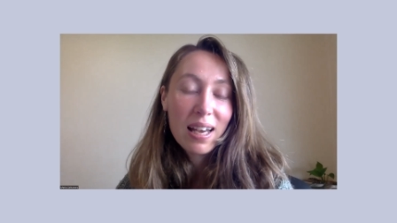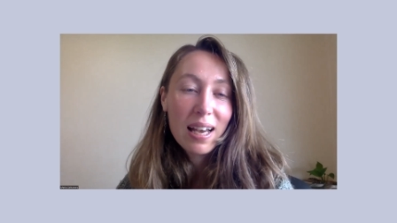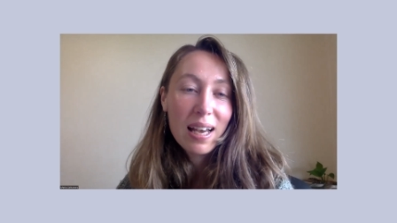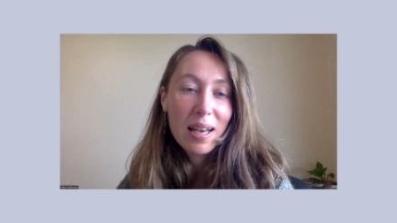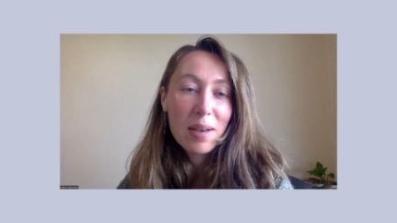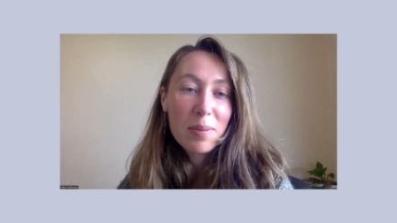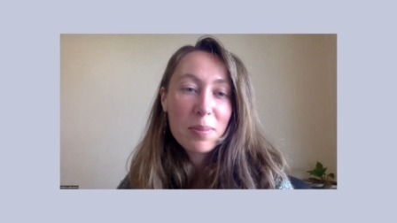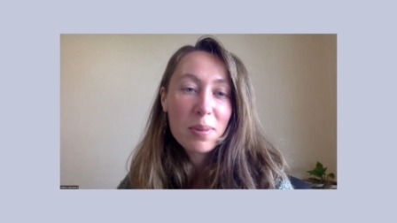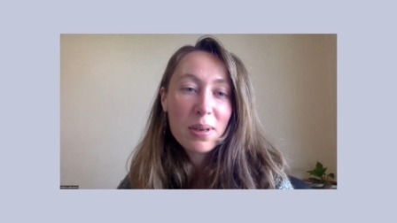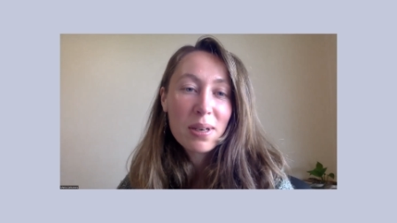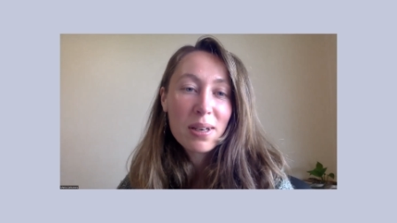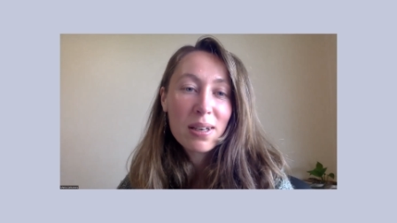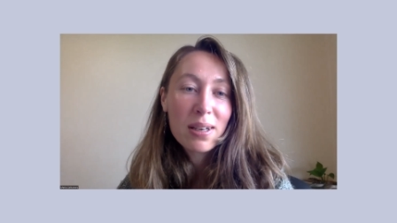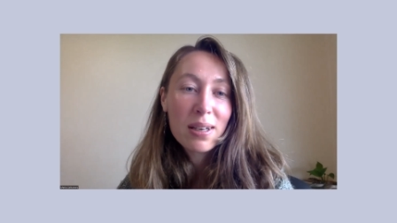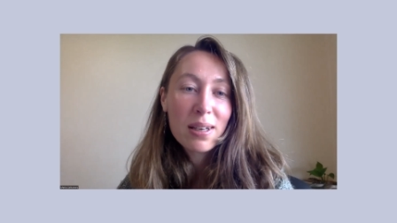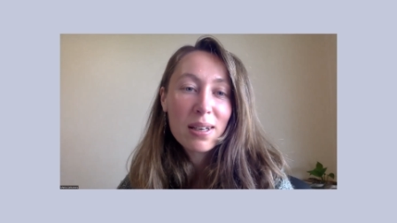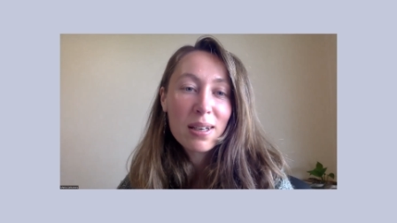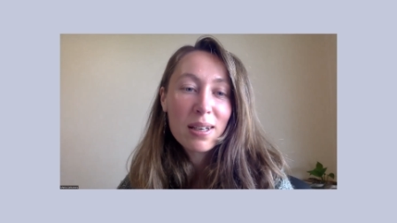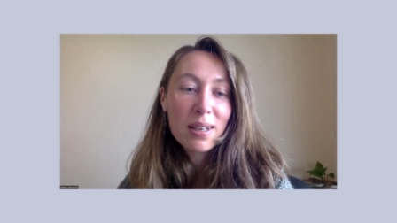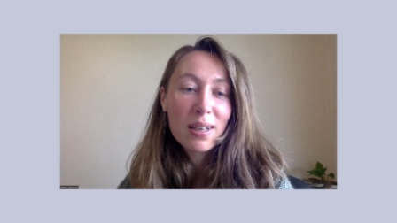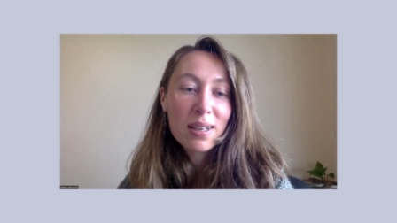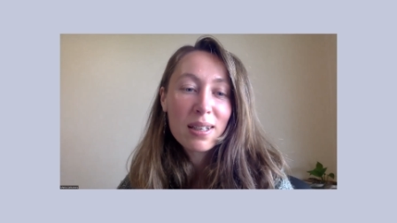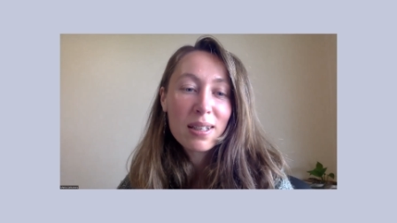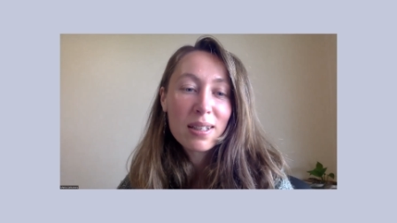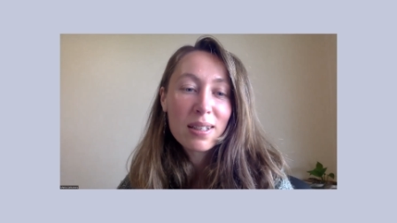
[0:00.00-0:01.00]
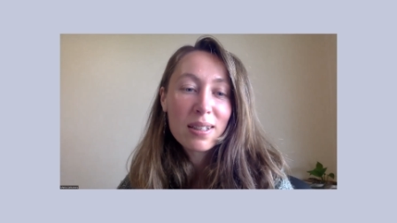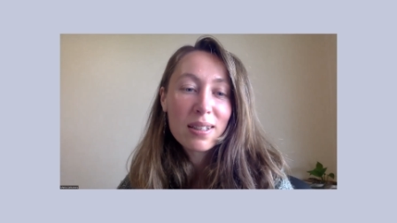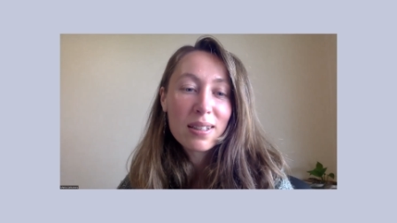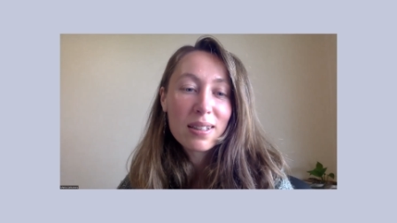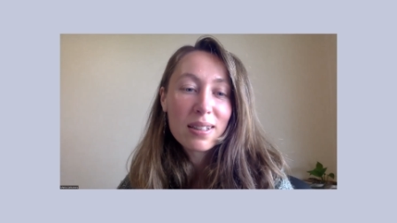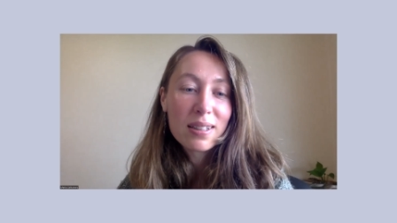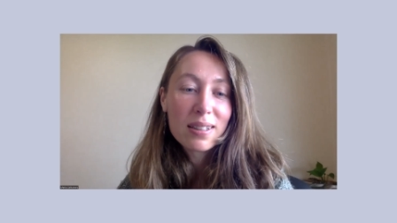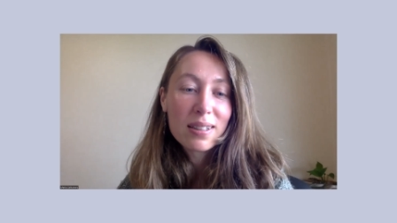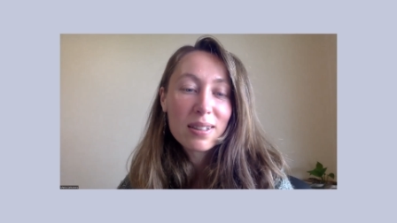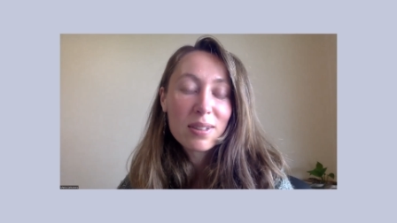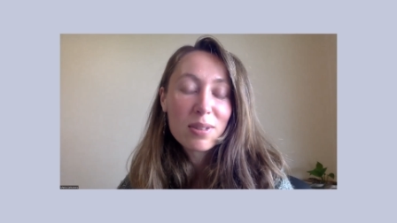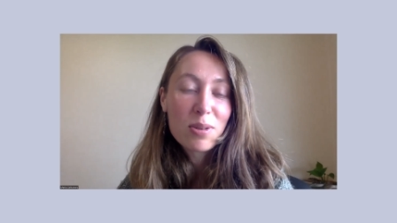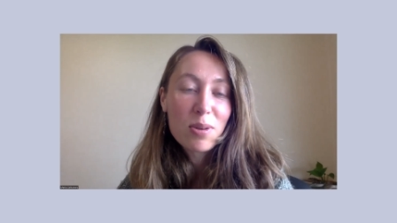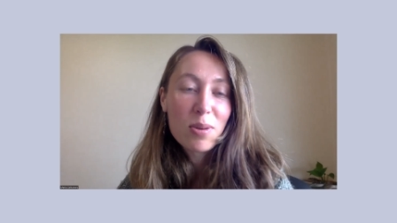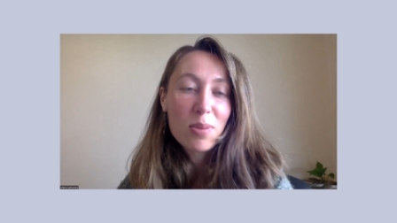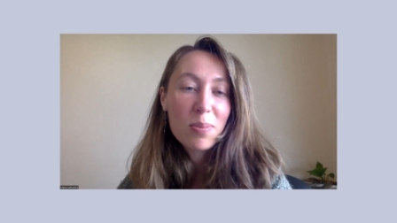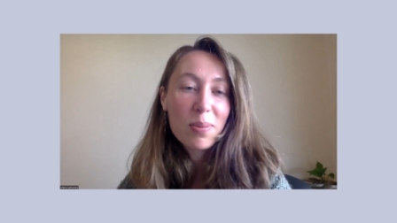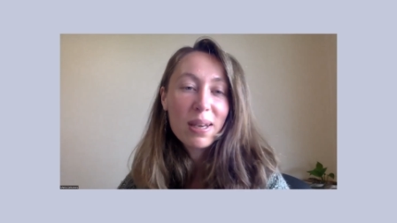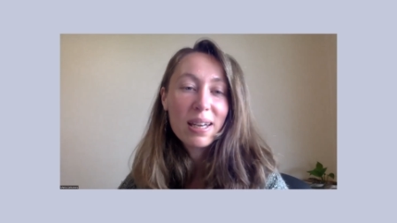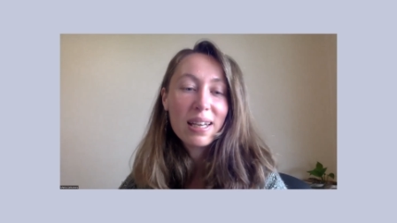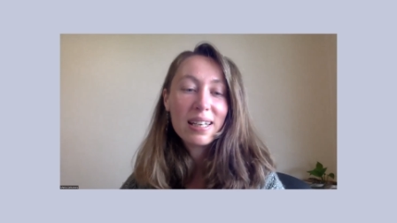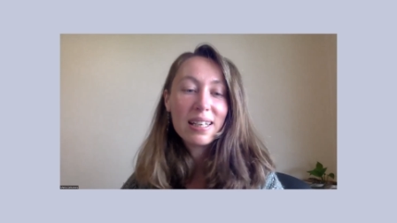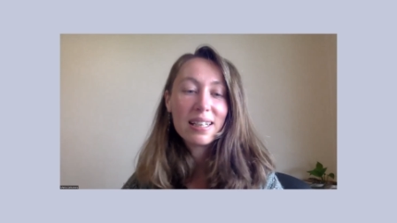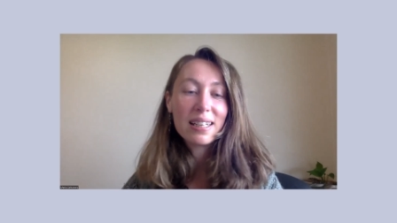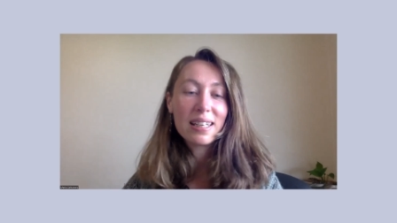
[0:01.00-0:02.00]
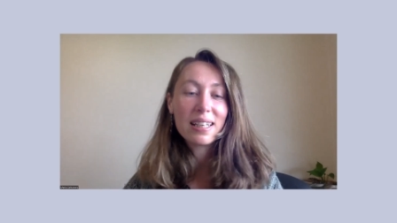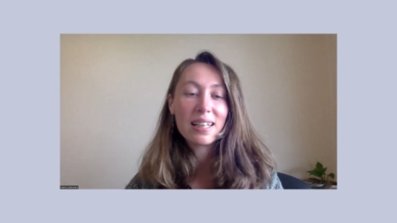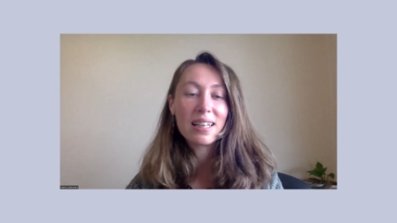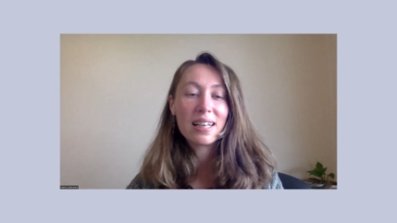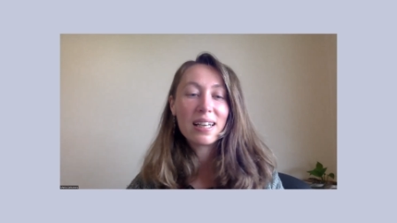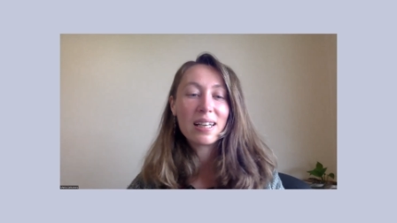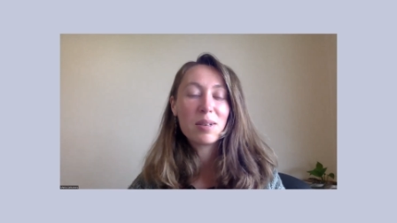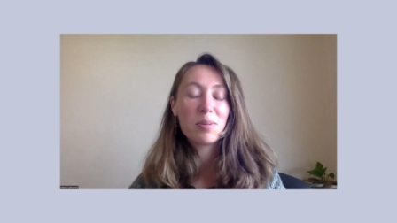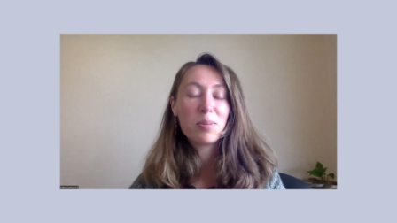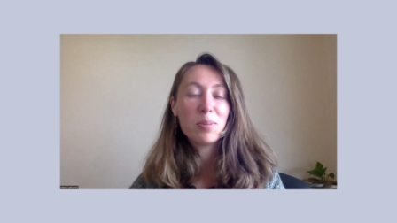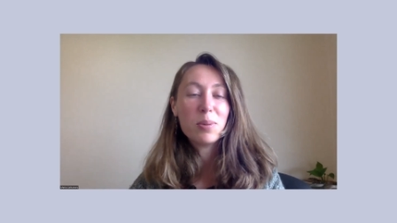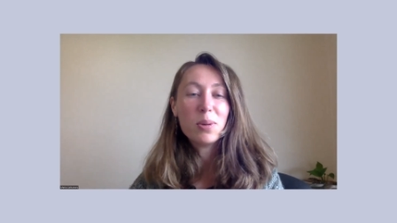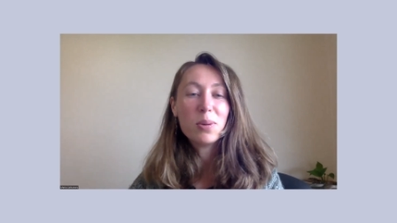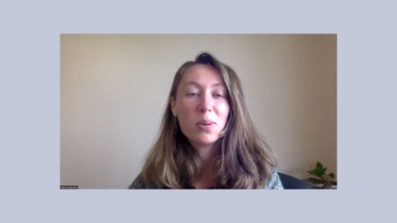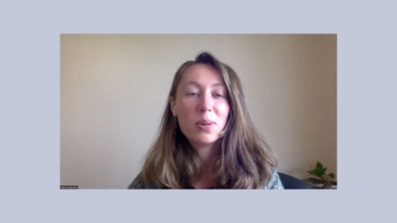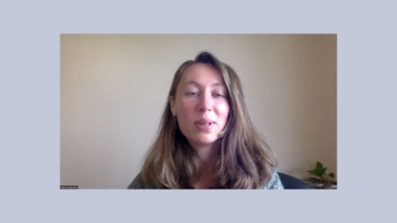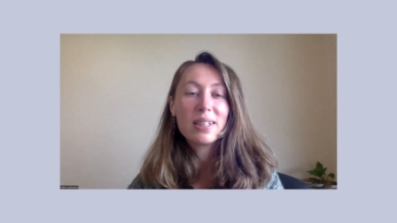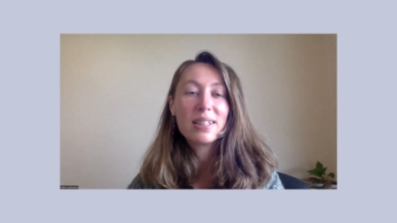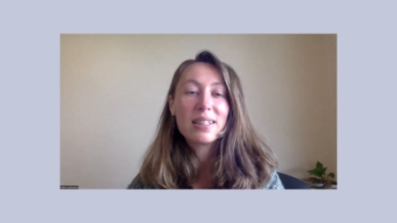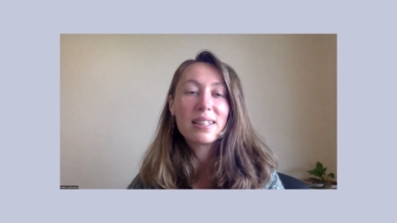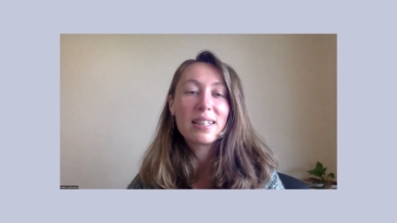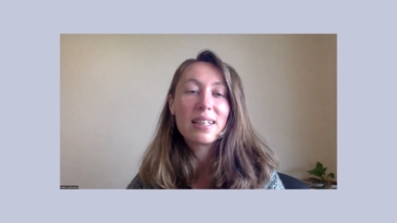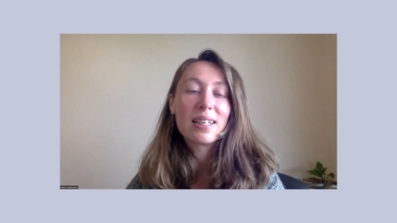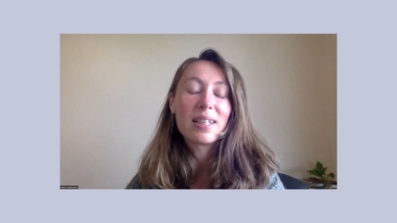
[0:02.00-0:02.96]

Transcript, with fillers: I'm a, a, Romanian poet